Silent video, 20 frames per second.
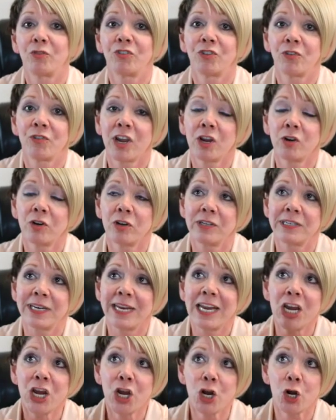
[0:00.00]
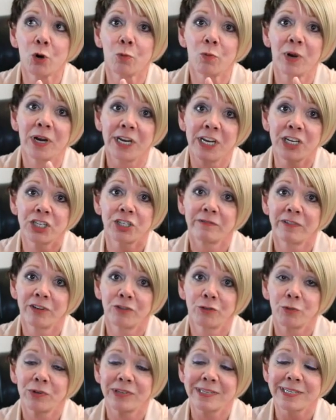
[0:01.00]
so they could hear what each of
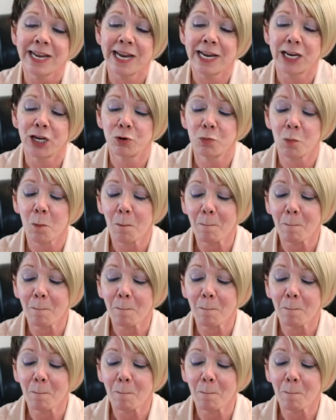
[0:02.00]
us were saying.